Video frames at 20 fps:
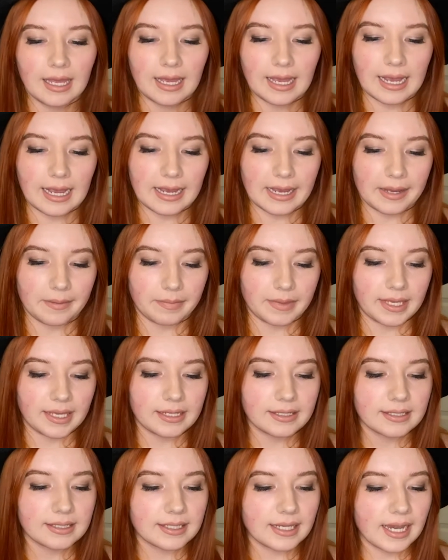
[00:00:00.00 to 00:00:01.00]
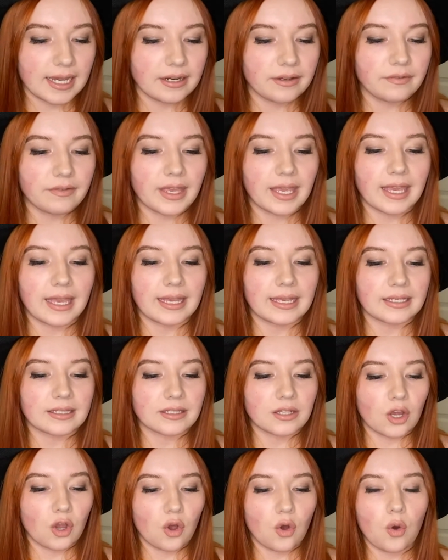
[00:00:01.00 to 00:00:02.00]
The inside of it
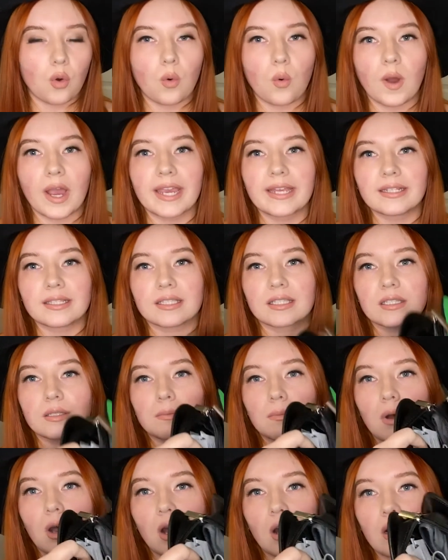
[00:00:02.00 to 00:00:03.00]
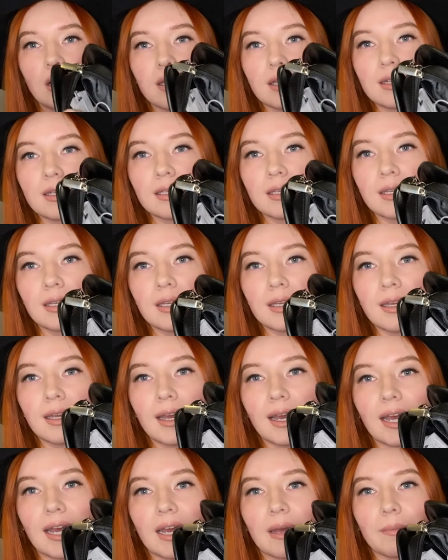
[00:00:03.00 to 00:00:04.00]
is quite small.
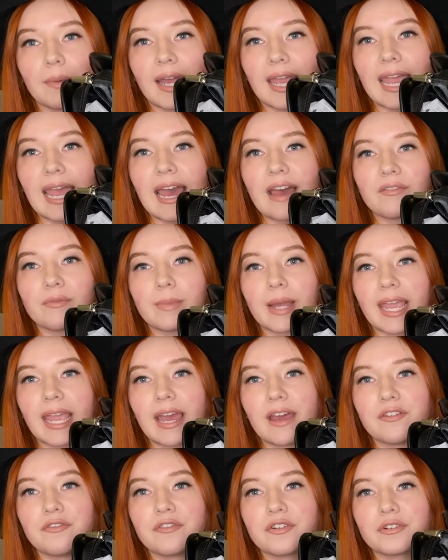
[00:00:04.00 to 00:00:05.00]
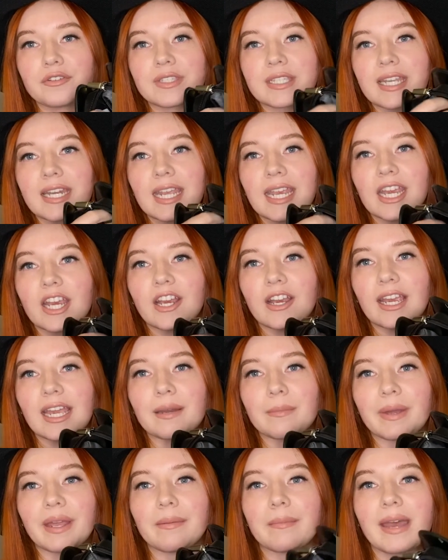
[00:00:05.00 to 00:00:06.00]
I have my headphones in here
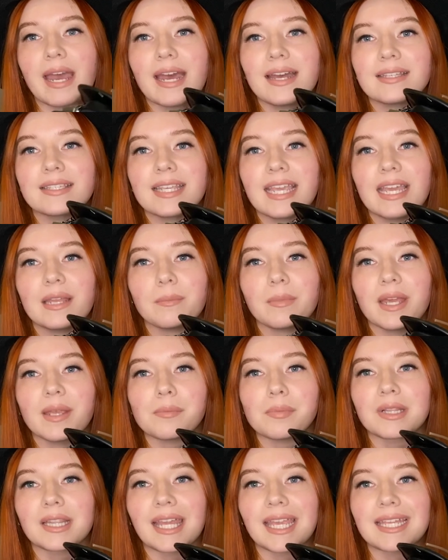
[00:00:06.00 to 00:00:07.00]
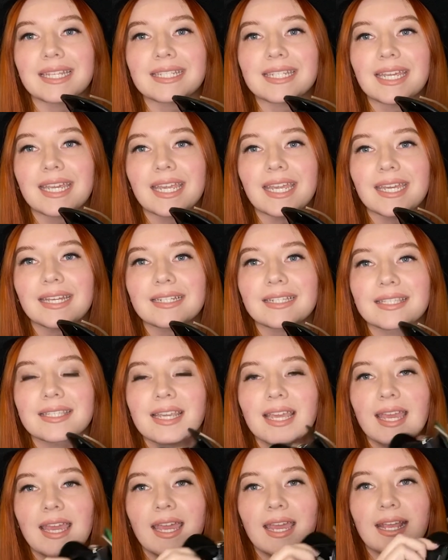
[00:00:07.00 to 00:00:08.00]
and my mask and my plane tickets
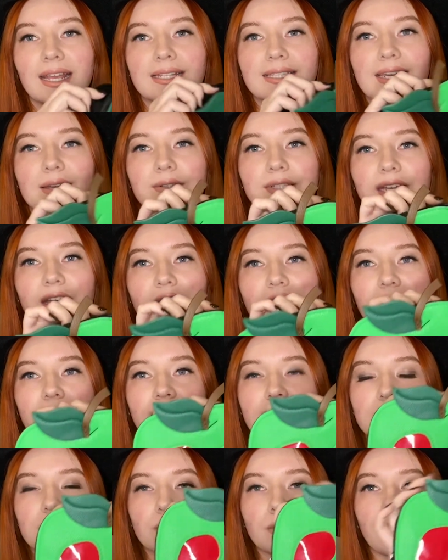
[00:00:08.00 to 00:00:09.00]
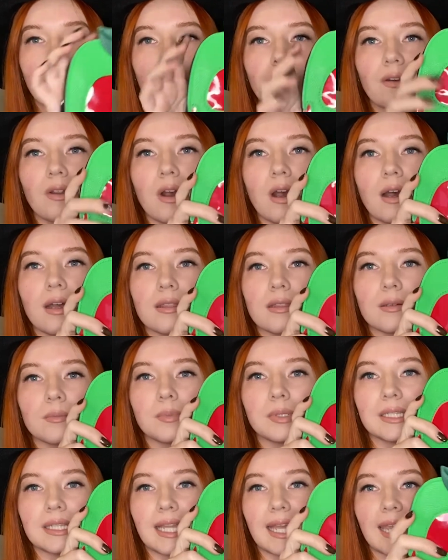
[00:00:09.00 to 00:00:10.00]
because I was carrying this around on the
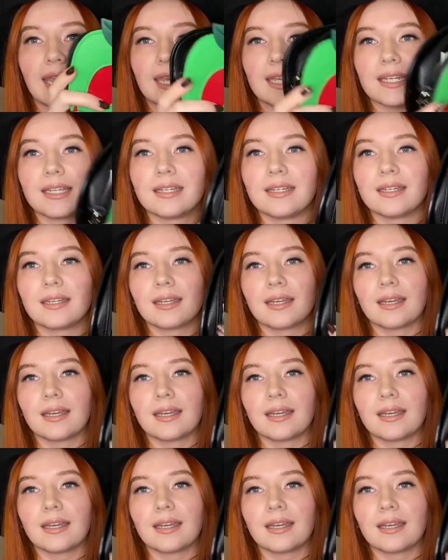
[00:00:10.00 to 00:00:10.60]
plane,